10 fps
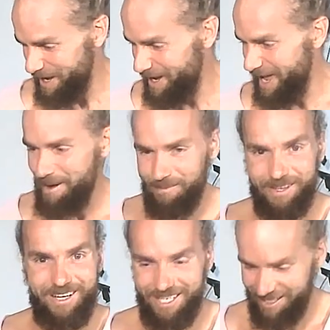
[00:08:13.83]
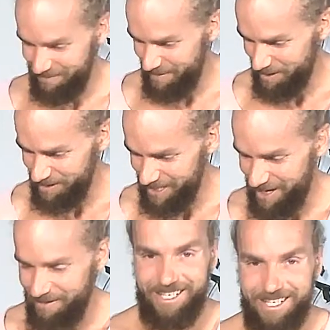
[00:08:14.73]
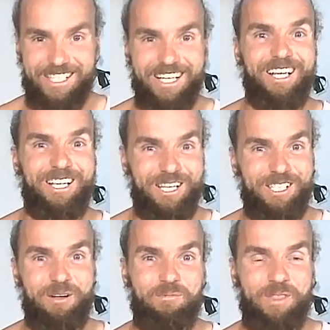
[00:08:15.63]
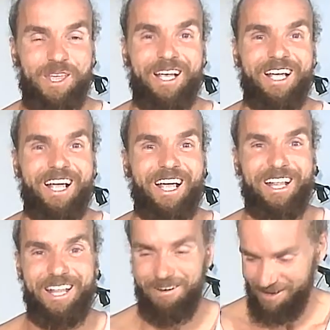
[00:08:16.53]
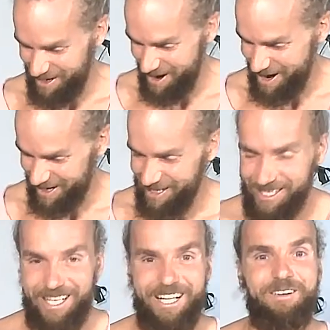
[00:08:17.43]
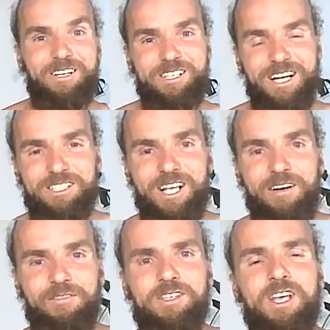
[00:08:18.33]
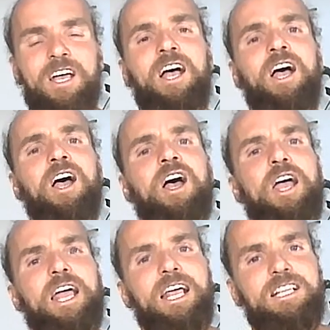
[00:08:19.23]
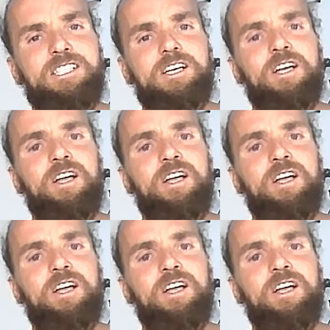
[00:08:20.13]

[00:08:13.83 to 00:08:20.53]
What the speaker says: emptiness because there is something. There is hardness because there is softness. It's a